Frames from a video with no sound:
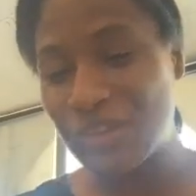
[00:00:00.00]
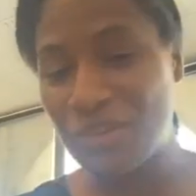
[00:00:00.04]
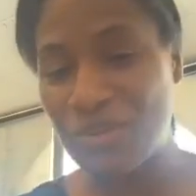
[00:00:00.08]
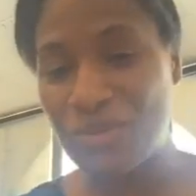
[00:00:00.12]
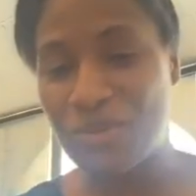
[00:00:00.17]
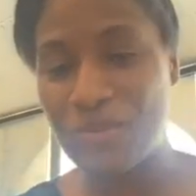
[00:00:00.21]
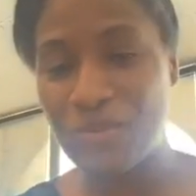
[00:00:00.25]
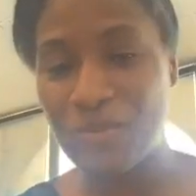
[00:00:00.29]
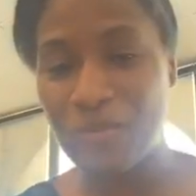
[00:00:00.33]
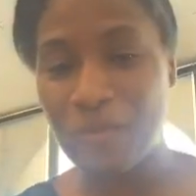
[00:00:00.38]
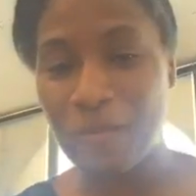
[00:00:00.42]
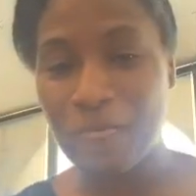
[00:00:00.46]

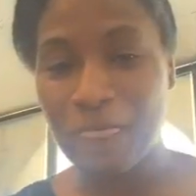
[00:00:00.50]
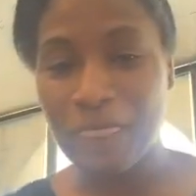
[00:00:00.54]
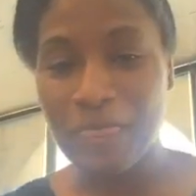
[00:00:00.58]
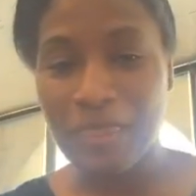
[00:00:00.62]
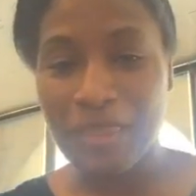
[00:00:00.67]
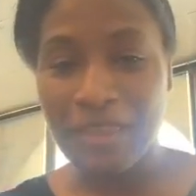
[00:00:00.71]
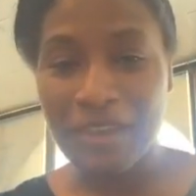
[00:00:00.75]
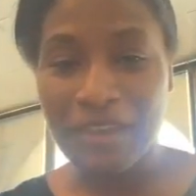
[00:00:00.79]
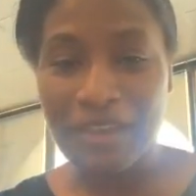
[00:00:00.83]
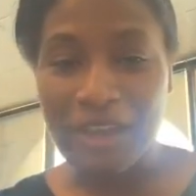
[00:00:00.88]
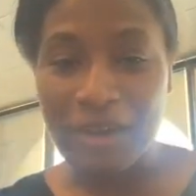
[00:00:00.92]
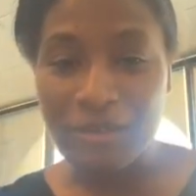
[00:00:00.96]
So
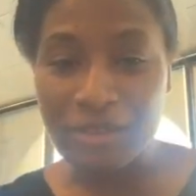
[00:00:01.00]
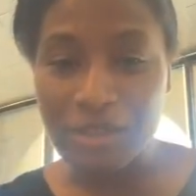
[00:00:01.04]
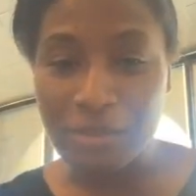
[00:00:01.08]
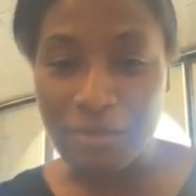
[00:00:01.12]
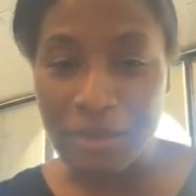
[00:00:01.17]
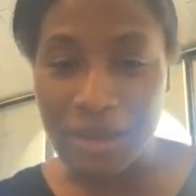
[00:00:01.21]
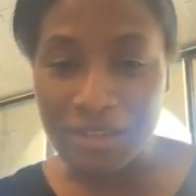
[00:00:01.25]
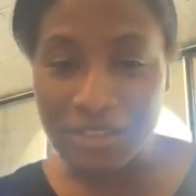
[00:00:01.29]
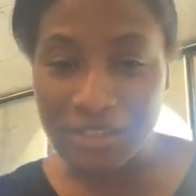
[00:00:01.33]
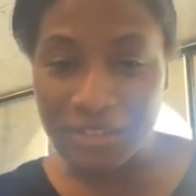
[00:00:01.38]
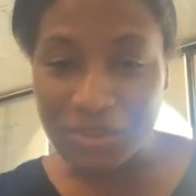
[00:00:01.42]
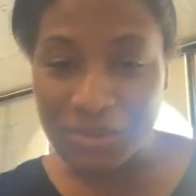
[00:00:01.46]
I was
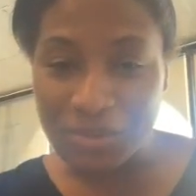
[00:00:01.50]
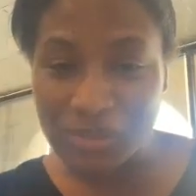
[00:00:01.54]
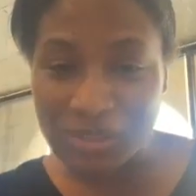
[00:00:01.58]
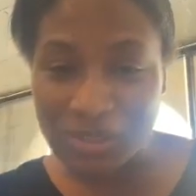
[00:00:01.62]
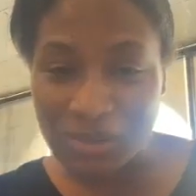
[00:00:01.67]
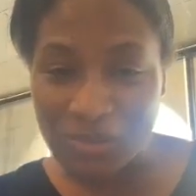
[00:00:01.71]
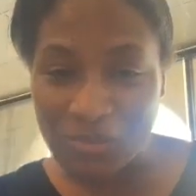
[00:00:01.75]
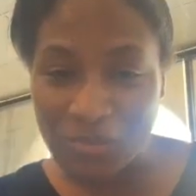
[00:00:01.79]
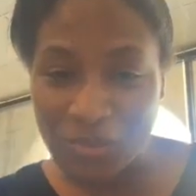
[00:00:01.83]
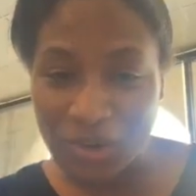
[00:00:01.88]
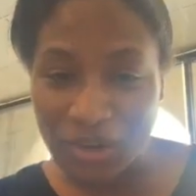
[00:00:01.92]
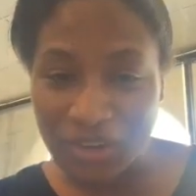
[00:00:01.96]
about to do
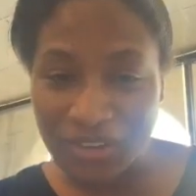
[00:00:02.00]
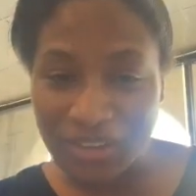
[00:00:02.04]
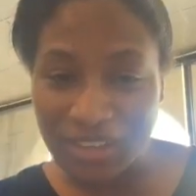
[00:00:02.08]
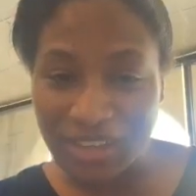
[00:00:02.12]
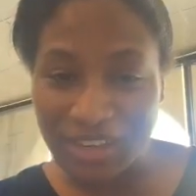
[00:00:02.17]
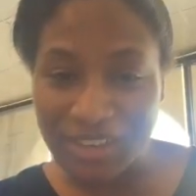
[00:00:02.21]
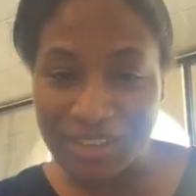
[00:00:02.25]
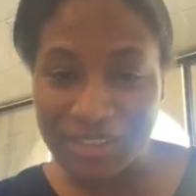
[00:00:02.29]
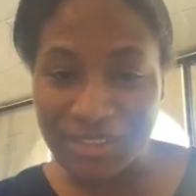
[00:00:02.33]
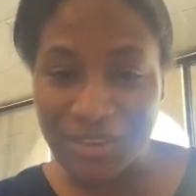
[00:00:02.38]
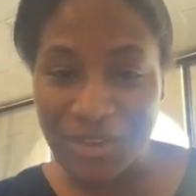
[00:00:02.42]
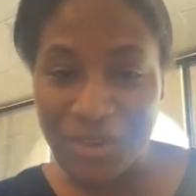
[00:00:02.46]
some work
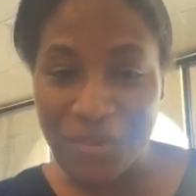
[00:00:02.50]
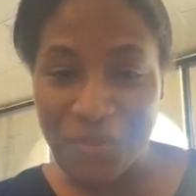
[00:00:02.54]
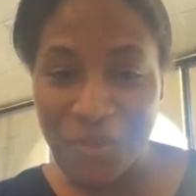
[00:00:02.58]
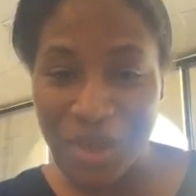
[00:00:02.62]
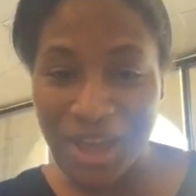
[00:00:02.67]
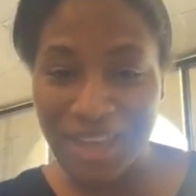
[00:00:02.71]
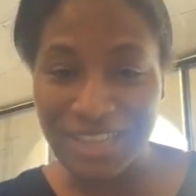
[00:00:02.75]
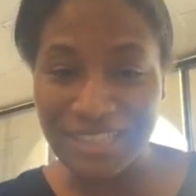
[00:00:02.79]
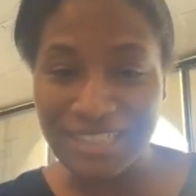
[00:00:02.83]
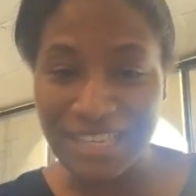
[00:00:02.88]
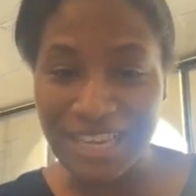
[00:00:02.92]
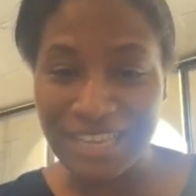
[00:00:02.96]
and I saw
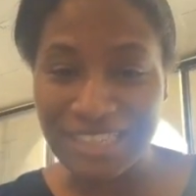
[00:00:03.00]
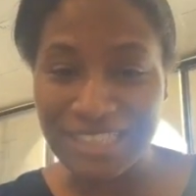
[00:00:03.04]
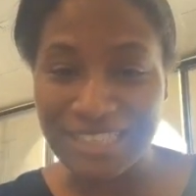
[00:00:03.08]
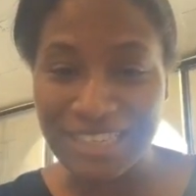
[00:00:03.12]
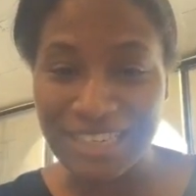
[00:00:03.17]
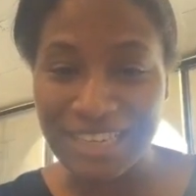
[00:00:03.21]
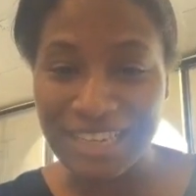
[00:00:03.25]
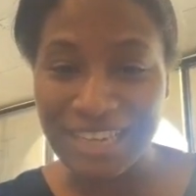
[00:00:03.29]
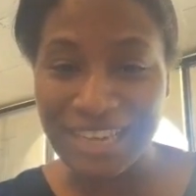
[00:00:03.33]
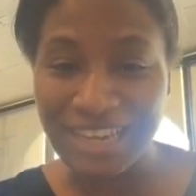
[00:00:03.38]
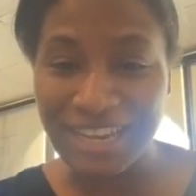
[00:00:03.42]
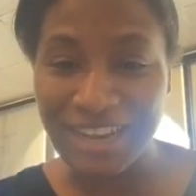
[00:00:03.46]
wine
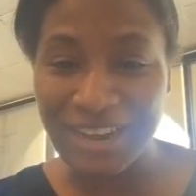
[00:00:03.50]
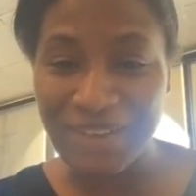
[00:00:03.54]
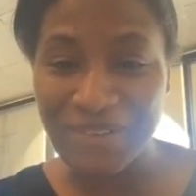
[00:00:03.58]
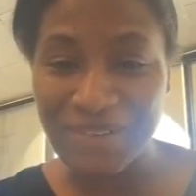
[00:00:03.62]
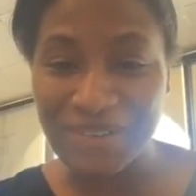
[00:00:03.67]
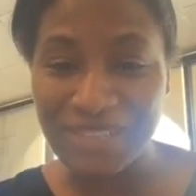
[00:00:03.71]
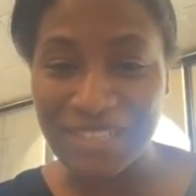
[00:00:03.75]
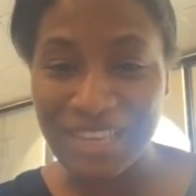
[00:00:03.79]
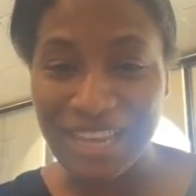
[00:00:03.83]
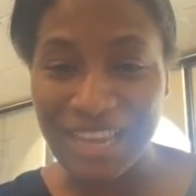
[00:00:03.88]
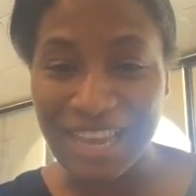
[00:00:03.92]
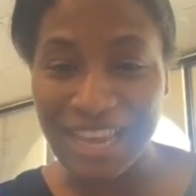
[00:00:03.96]
tasting and I
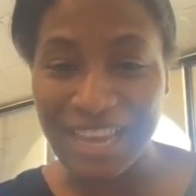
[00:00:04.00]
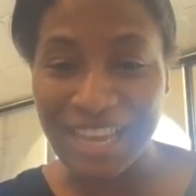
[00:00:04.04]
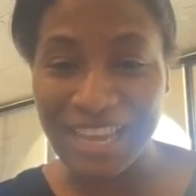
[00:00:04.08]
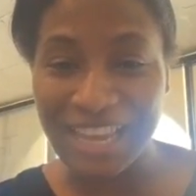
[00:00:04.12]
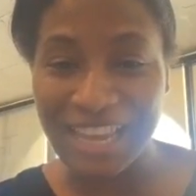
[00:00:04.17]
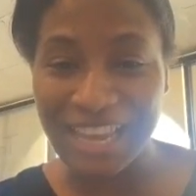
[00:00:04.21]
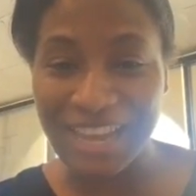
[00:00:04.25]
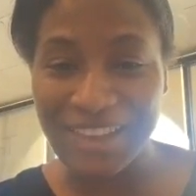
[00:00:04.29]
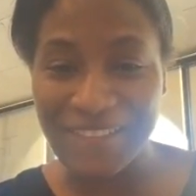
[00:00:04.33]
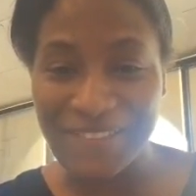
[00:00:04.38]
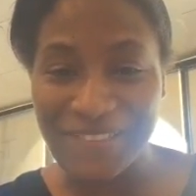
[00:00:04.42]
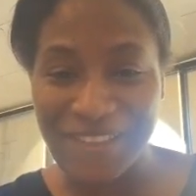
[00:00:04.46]
was like, I
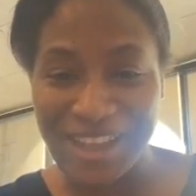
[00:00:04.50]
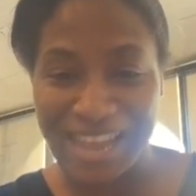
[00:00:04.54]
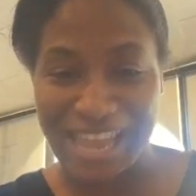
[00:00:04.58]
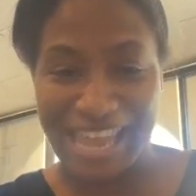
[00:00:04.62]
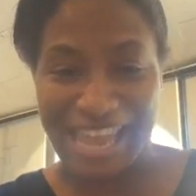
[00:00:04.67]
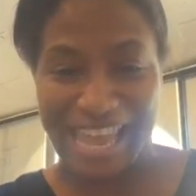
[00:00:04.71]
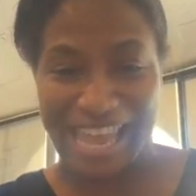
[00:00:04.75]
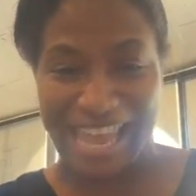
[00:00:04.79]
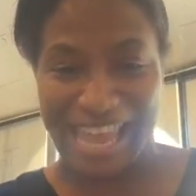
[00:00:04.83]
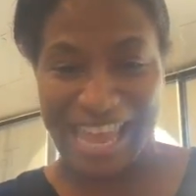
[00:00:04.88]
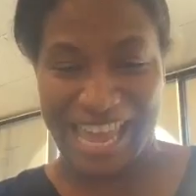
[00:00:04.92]
can't wait.